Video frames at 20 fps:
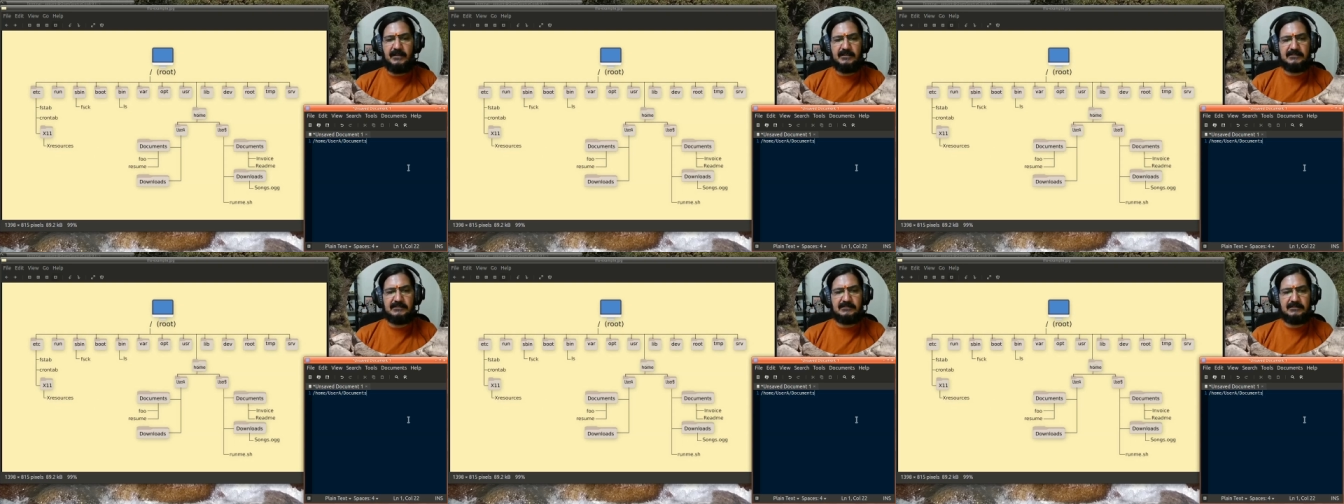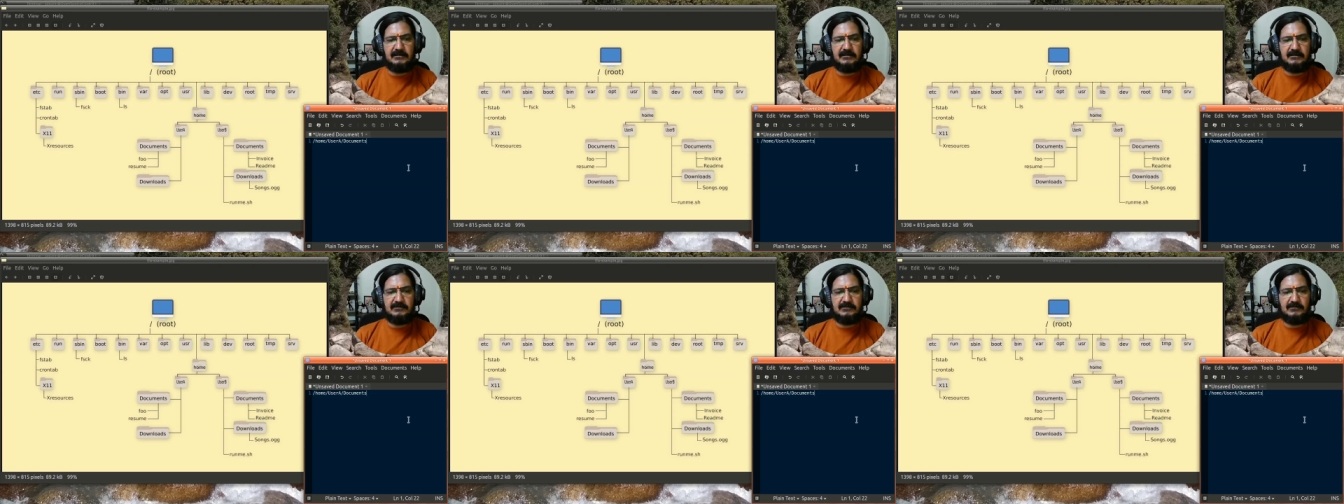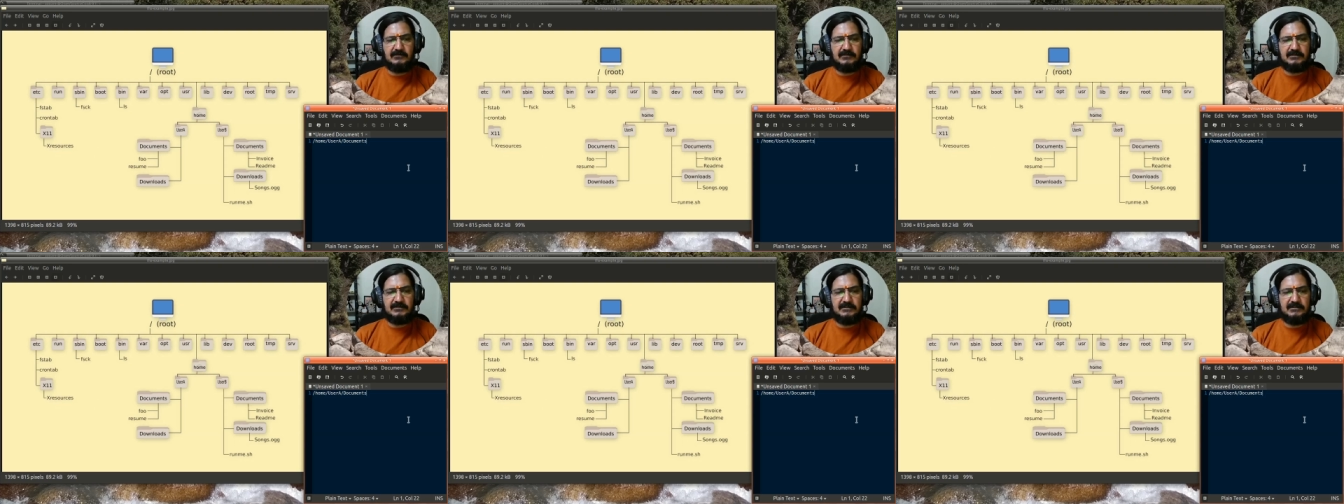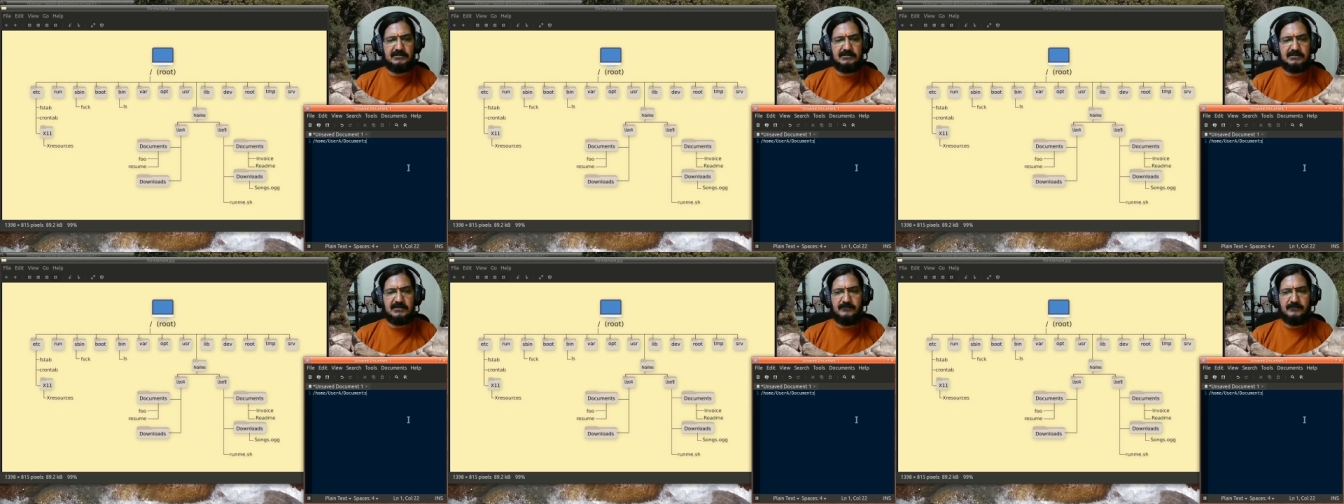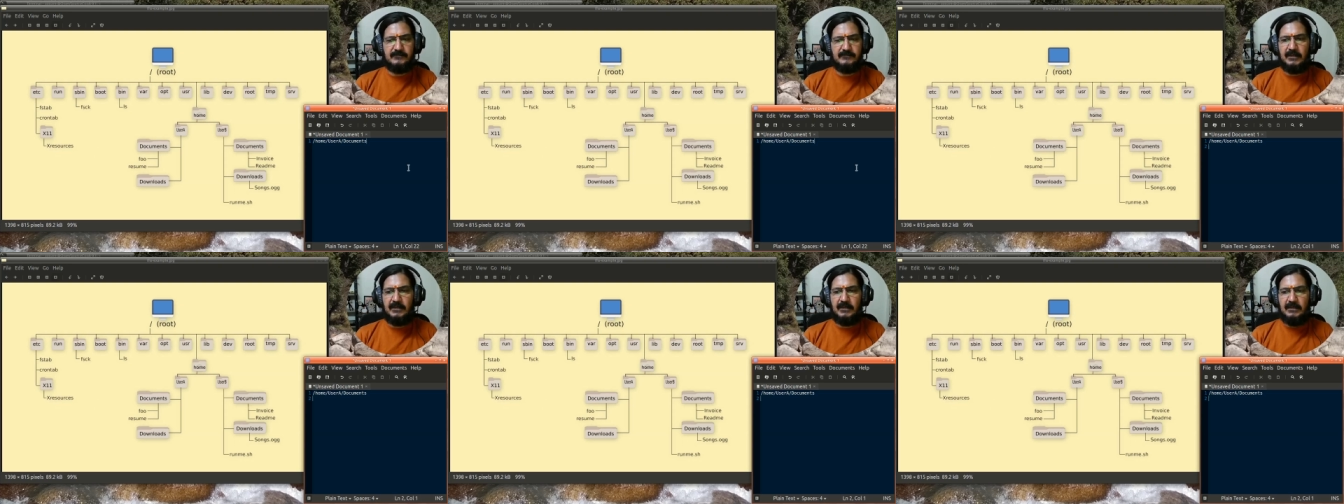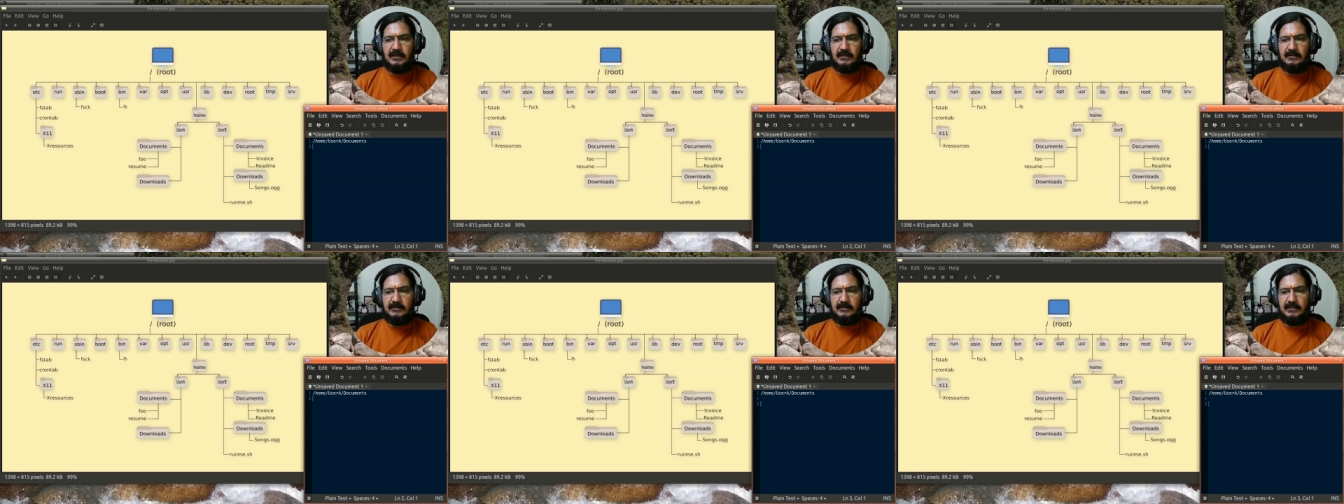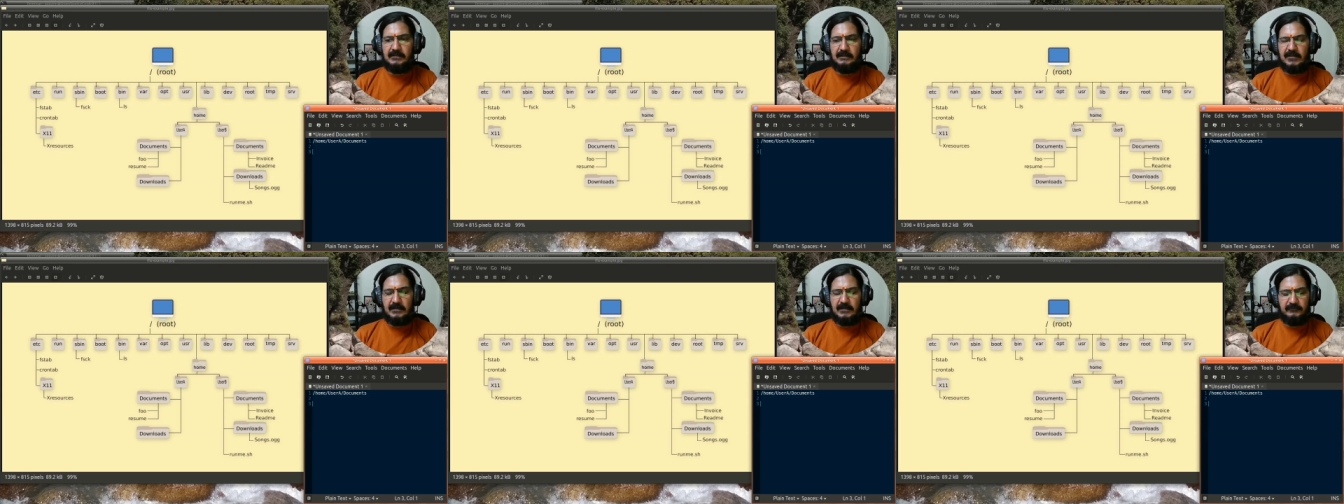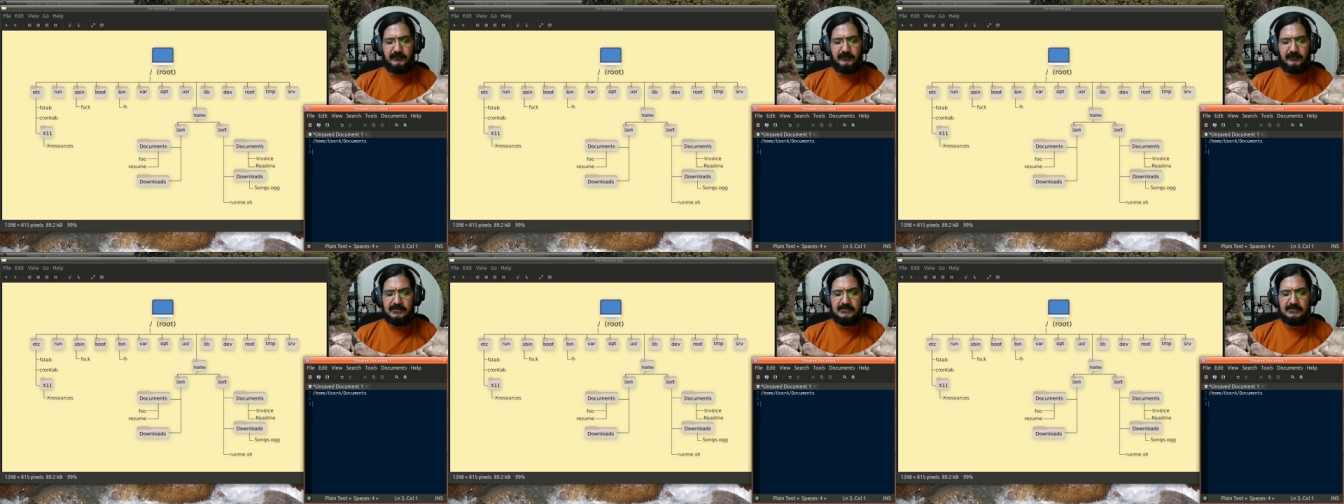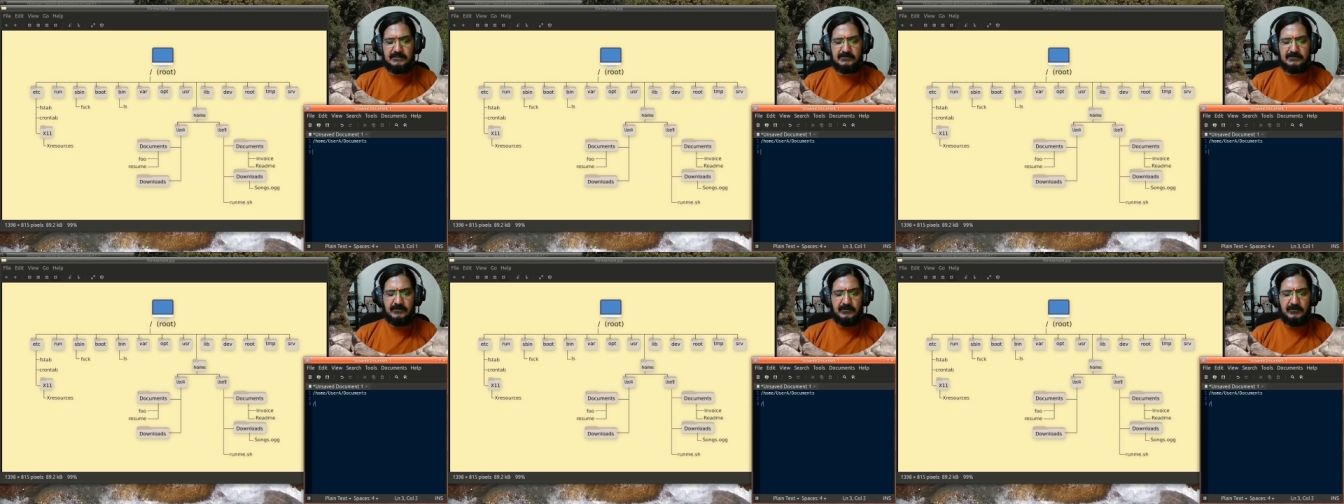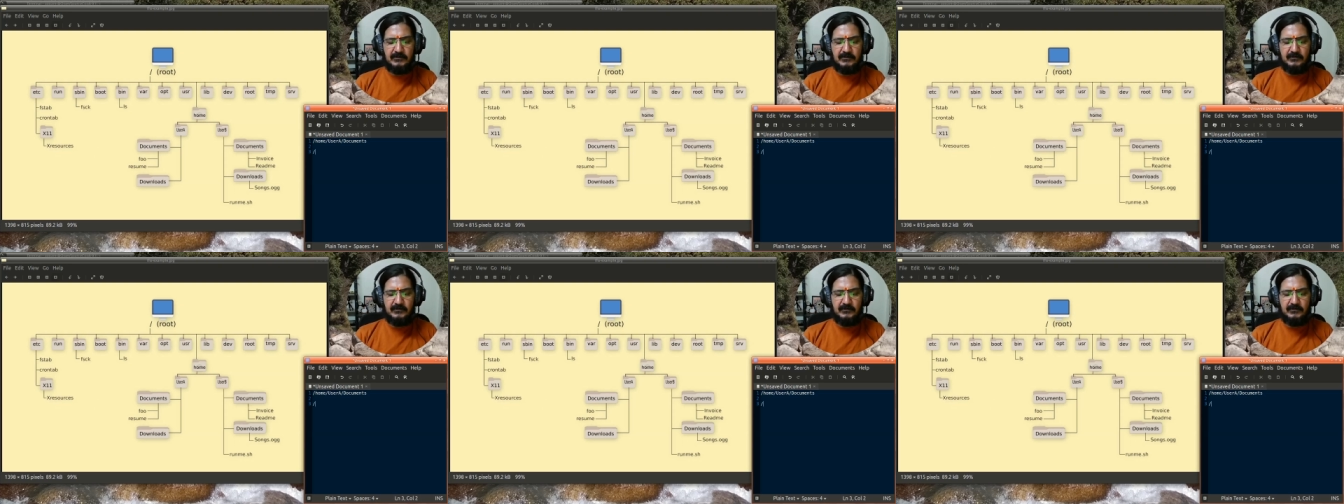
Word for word: x resources then the reference is going to